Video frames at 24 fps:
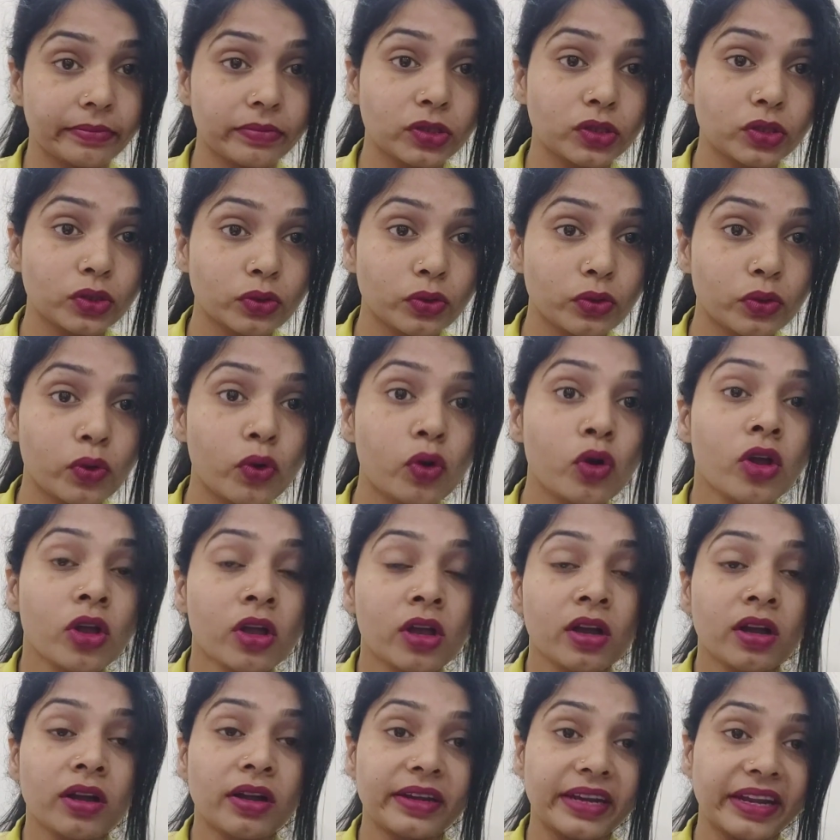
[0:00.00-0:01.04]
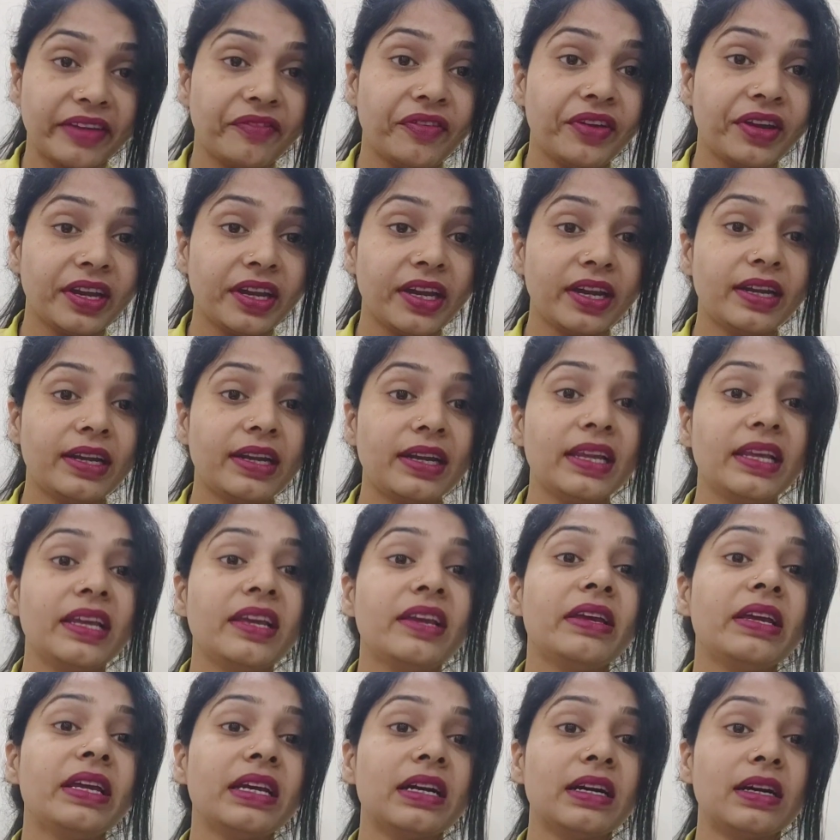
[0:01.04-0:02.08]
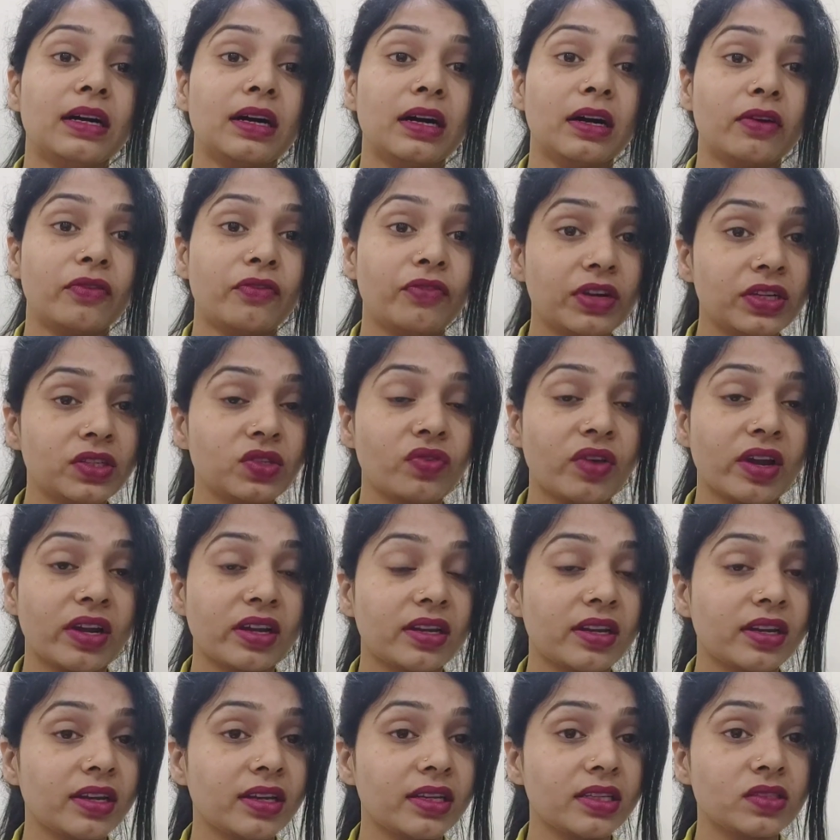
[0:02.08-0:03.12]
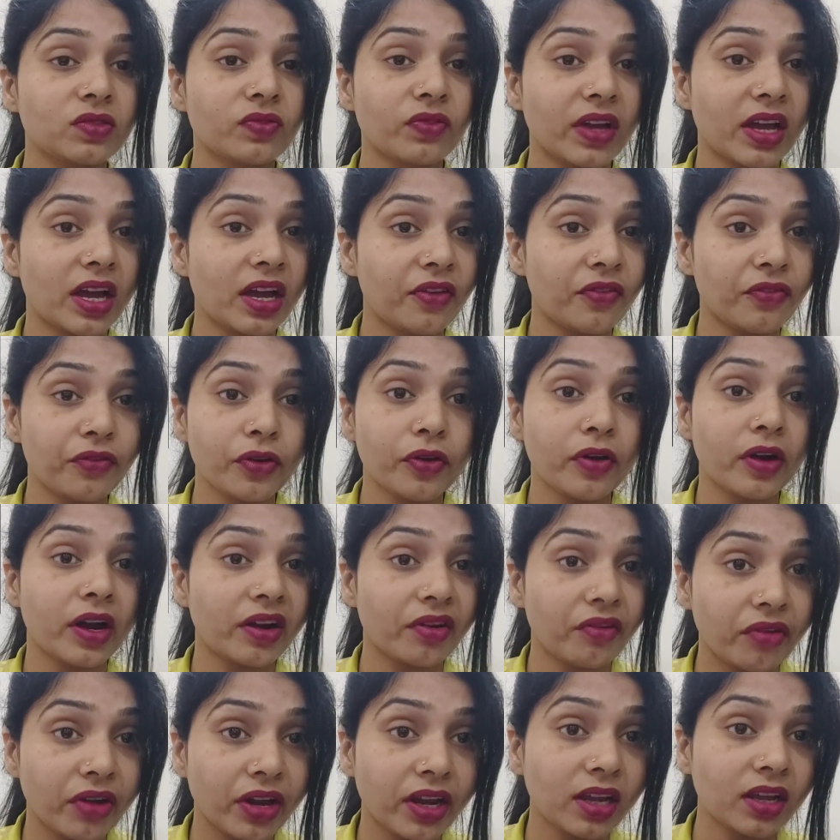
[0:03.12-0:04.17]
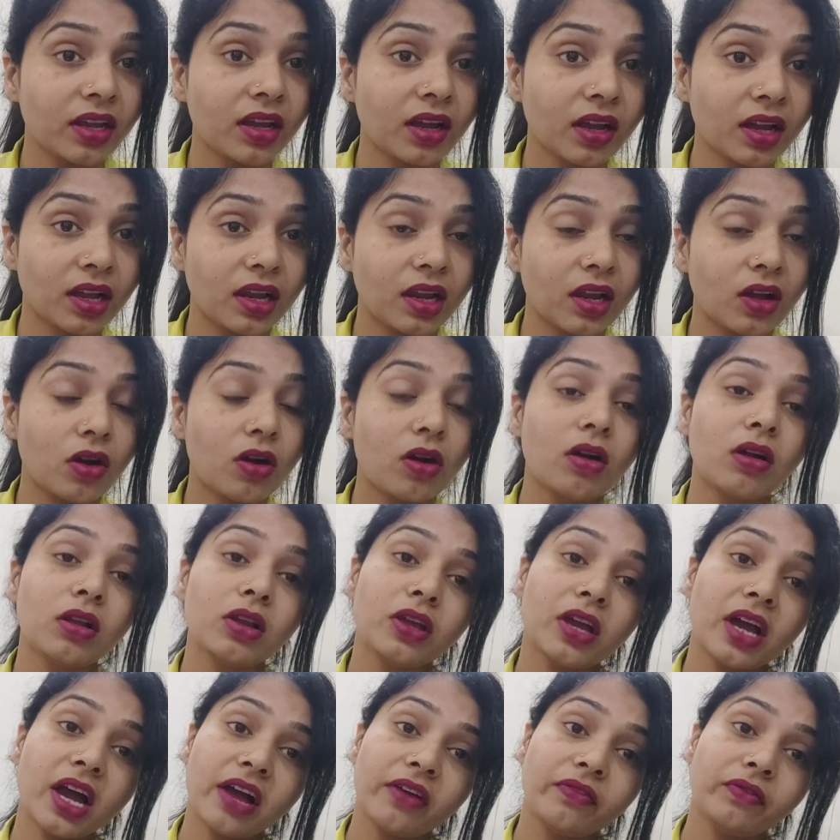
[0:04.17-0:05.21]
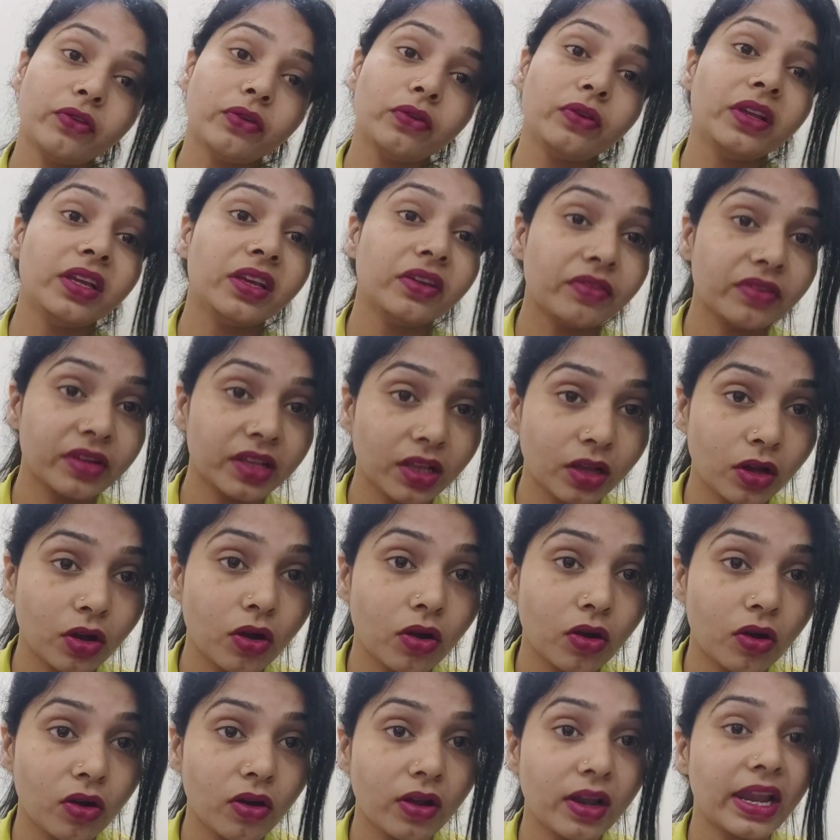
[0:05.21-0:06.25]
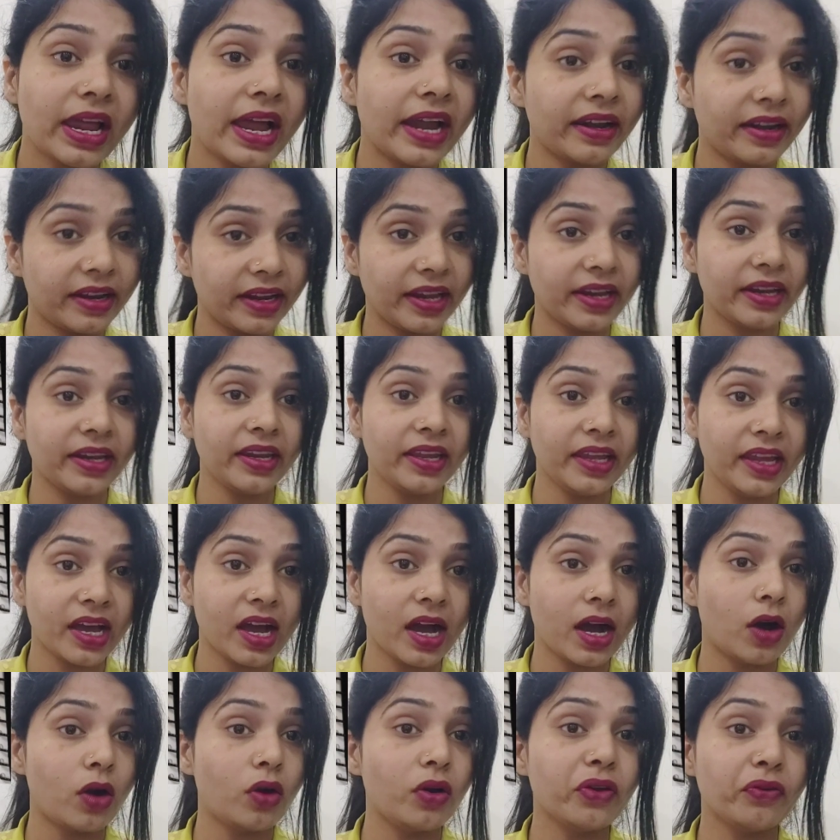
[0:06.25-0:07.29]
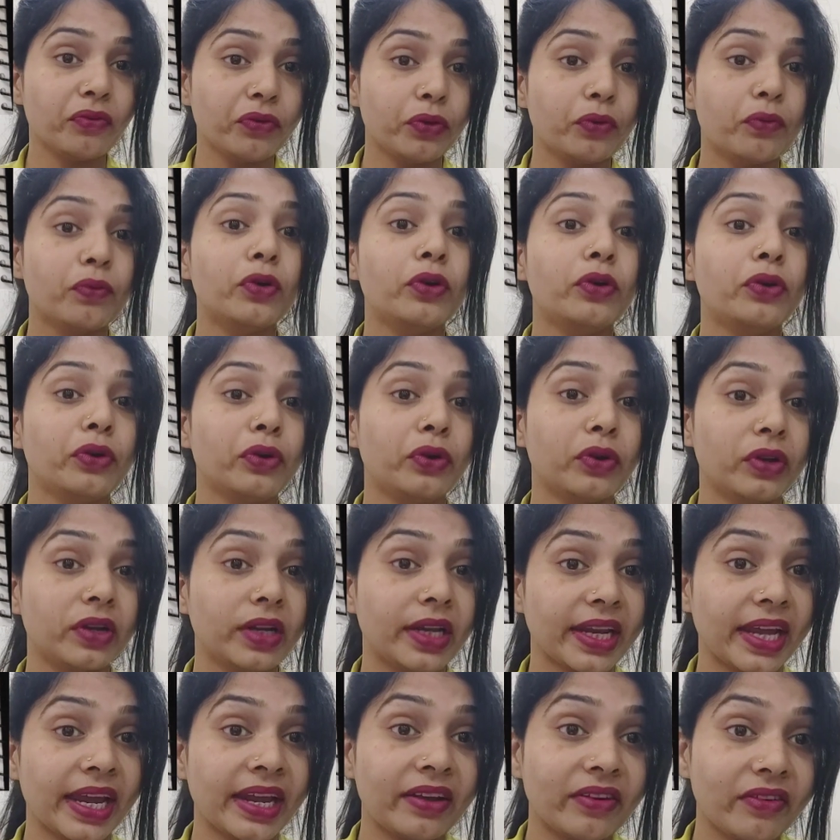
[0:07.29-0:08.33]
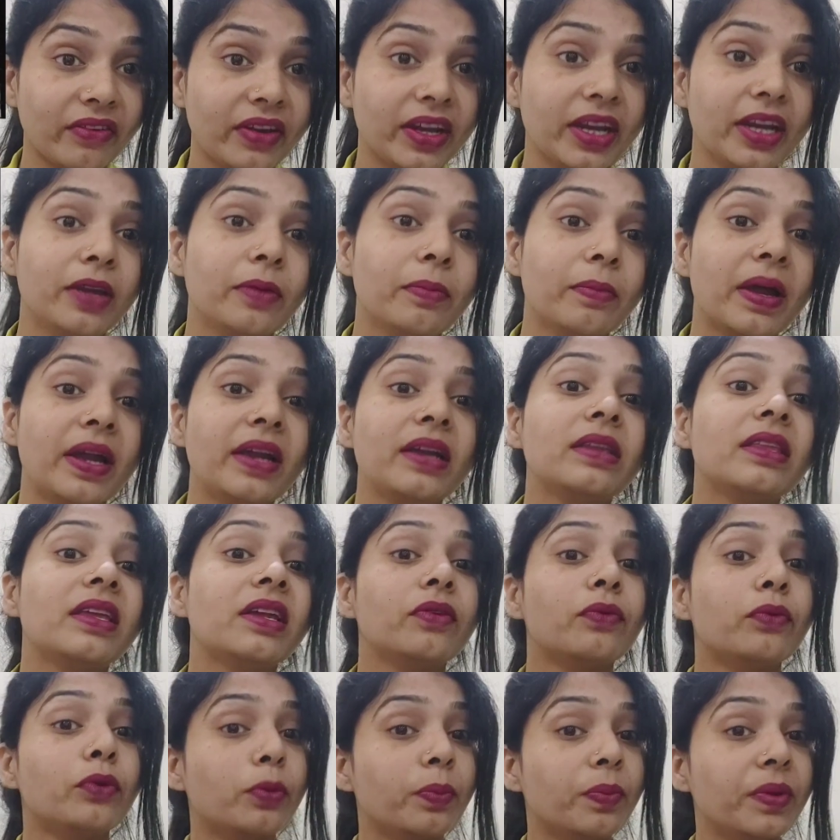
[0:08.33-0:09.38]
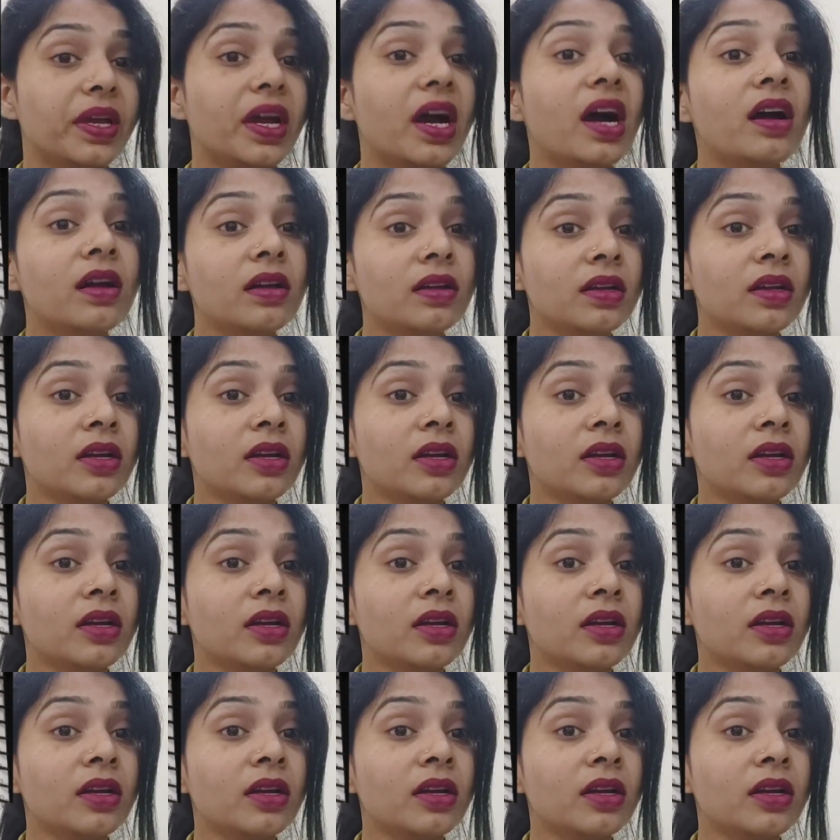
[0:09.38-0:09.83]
So definitely first factor is, if you are drinking alcohol, you have to leave alcohol at anyhow. If you want and treatment, there would be a